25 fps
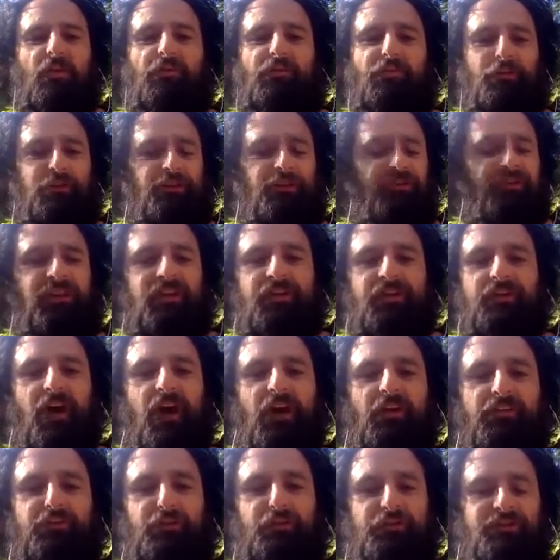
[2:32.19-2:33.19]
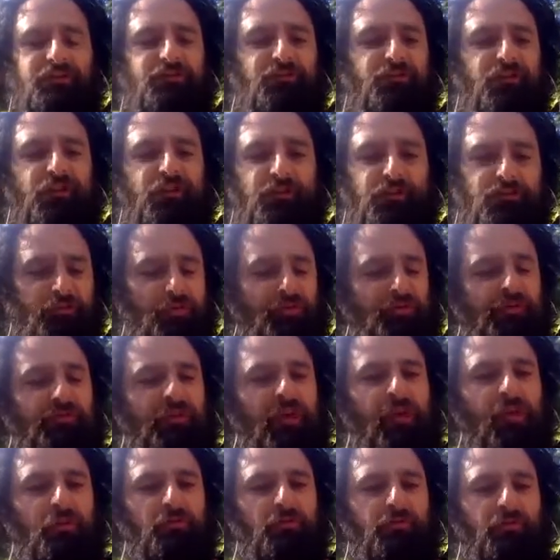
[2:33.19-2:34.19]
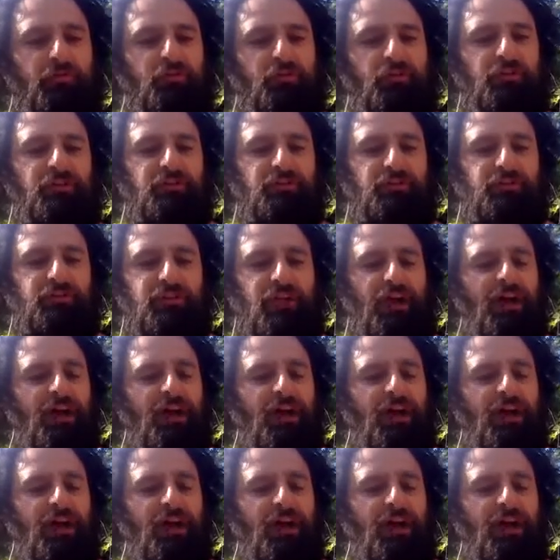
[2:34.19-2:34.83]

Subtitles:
sorts of folks, tours all over the world.